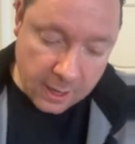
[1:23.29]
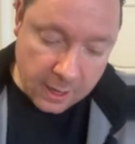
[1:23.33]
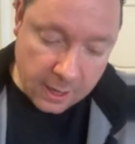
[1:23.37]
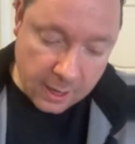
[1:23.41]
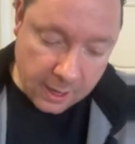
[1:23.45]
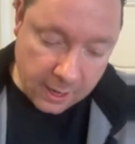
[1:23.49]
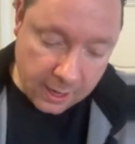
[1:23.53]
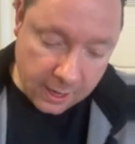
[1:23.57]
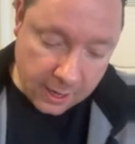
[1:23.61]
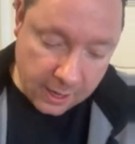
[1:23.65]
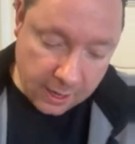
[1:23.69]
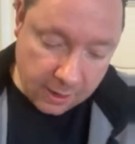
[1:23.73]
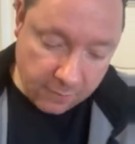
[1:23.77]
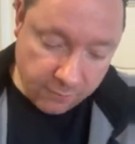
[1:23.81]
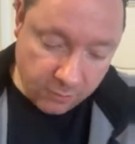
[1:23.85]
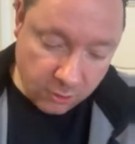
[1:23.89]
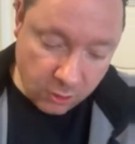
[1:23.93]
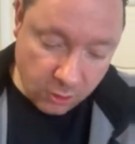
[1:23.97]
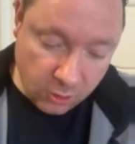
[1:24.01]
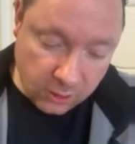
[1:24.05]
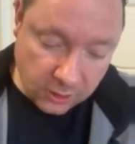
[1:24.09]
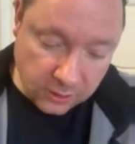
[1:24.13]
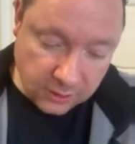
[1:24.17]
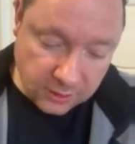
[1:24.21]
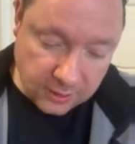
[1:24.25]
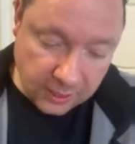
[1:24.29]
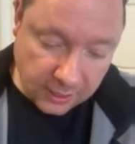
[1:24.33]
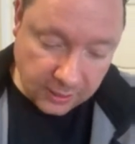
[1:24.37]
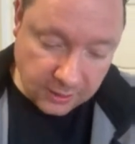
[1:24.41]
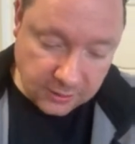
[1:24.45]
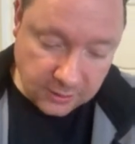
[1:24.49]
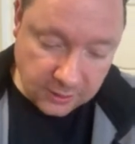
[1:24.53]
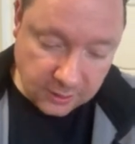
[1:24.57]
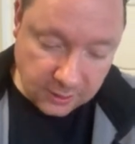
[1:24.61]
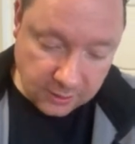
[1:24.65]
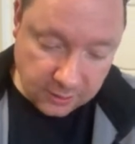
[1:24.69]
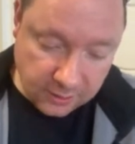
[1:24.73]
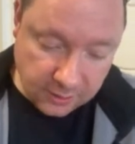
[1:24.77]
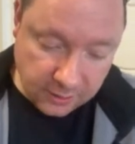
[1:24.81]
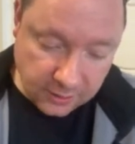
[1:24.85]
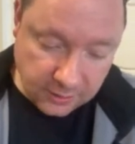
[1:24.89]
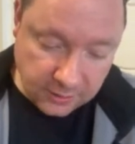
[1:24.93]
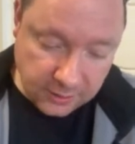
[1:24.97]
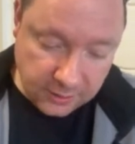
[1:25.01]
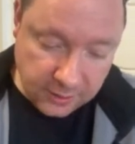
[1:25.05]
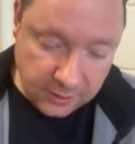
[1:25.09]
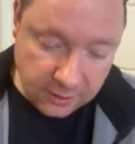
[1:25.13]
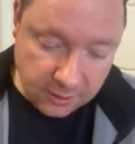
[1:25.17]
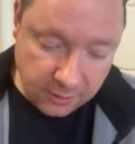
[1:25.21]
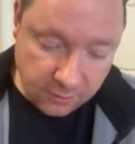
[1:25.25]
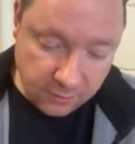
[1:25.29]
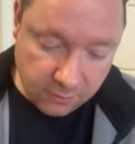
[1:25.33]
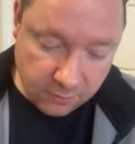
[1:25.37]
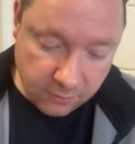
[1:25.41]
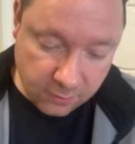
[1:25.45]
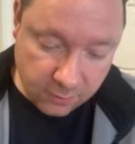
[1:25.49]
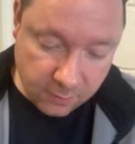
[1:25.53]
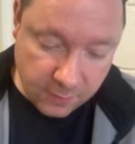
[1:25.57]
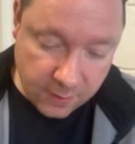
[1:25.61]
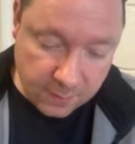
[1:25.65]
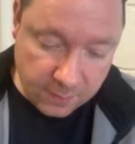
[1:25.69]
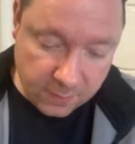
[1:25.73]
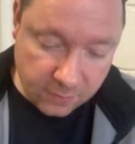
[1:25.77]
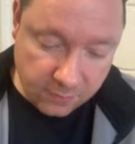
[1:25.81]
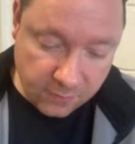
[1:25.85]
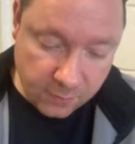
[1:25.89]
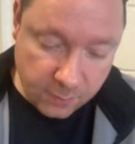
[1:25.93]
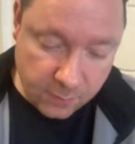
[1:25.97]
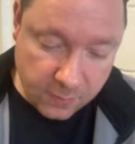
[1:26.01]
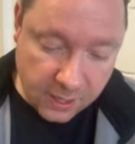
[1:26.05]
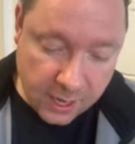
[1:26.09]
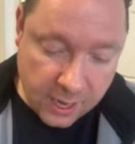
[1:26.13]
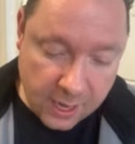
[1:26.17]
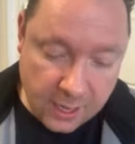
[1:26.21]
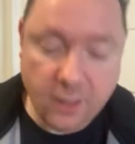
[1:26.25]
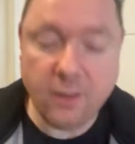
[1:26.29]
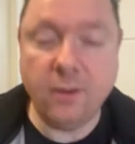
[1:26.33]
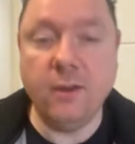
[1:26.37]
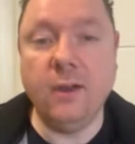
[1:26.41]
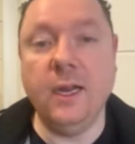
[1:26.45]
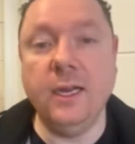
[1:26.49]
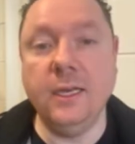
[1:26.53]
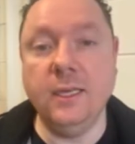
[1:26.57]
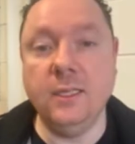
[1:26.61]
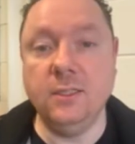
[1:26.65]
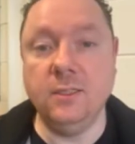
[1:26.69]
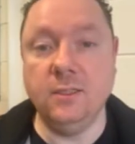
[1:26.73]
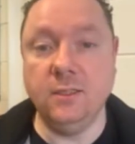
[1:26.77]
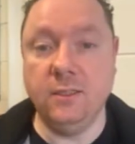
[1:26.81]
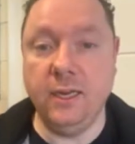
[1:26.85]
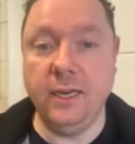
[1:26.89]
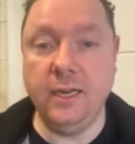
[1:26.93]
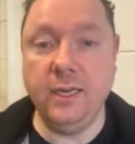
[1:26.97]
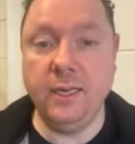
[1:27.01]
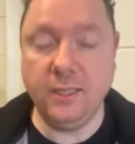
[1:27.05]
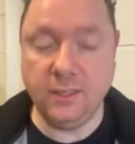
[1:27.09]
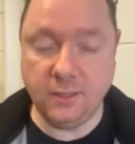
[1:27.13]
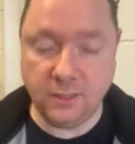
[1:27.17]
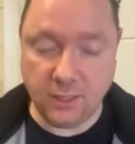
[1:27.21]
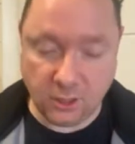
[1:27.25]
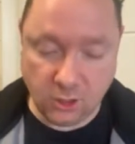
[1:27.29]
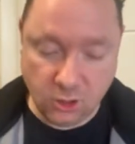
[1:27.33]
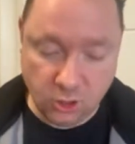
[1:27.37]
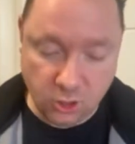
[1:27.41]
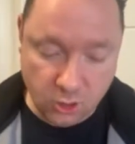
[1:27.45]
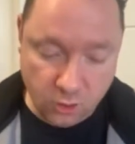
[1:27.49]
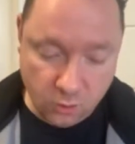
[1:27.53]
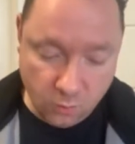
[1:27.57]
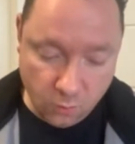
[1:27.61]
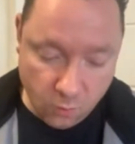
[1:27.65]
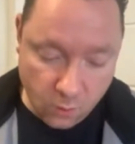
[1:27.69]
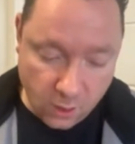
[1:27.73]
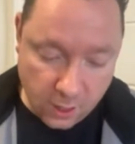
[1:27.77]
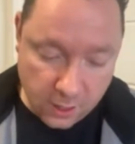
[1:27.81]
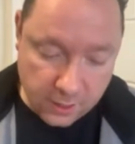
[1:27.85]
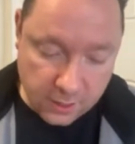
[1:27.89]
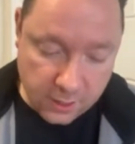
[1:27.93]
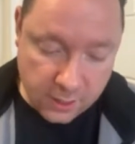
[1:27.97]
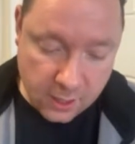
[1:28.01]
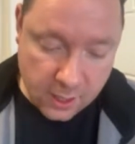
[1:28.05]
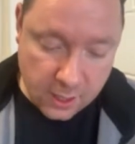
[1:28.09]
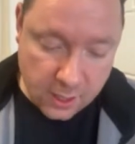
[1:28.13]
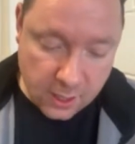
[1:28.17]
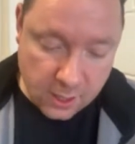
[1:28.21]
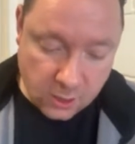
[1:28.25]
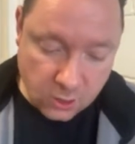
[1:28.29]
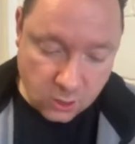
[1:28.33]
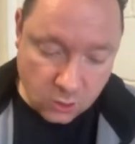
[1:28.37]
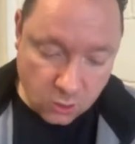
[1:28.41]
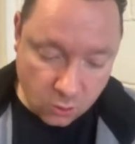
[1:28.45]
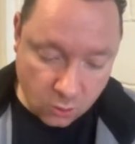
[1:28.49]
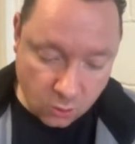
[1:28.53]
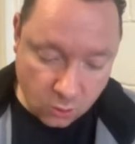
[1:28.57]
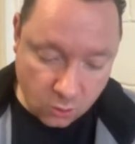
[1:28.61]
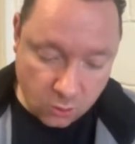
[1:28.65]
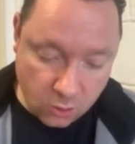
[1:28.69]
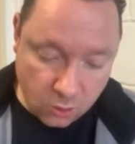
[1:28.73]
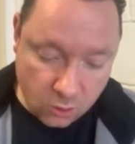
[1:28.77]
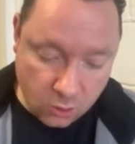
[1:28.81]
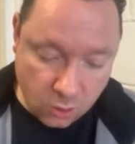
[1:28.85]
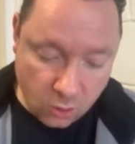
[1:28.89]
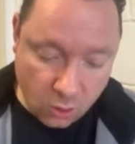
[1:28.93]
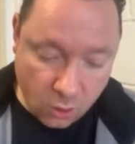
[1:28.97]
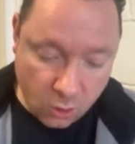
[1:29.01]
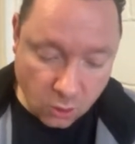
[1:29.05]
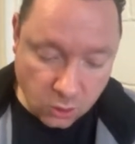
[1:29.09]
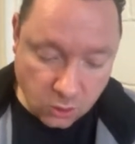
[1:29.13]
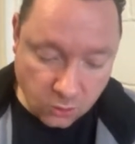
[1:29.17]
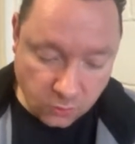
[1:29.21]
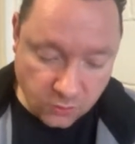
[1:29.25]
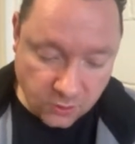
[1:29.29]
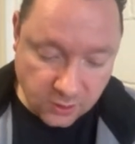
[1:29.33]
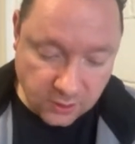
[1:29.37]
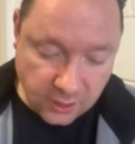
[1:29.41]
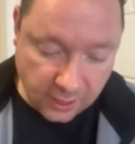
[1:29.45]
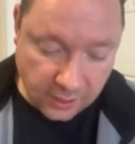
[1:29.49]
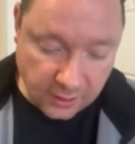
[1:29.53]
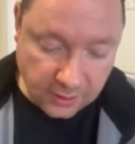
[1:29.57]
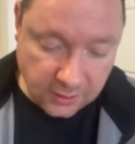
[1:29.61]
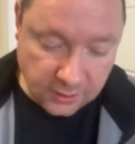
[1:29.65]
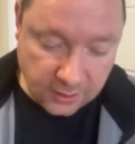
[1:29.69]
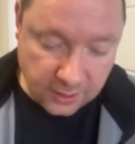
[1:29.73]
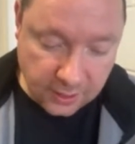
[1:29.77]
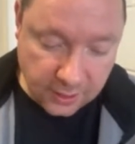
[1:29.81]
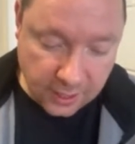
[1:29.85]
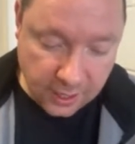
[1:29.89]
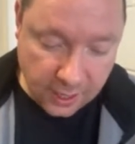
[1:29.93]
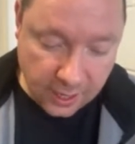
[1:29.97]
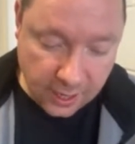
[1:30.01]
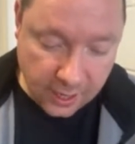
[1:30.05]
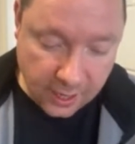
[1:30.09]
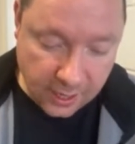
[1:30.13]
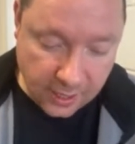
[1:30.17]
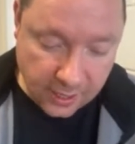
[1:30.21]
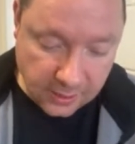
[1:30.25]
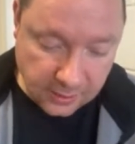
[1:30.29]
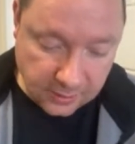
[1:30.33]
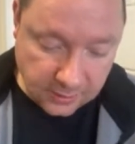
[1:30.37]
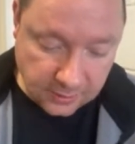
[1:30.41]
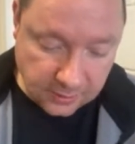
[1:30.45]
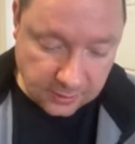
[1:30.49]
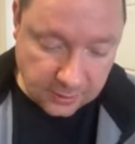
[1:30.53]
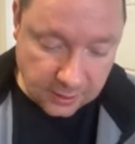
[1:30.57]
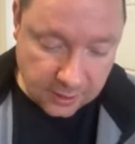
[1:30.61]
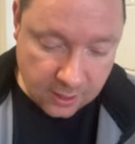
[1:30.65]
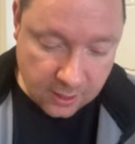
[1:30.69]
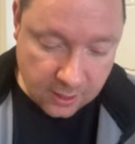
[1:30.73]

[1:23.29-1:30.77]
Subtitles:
if we look at 60 degrees here, remember the black line is the radius, that's unit 1, so cos of 60 is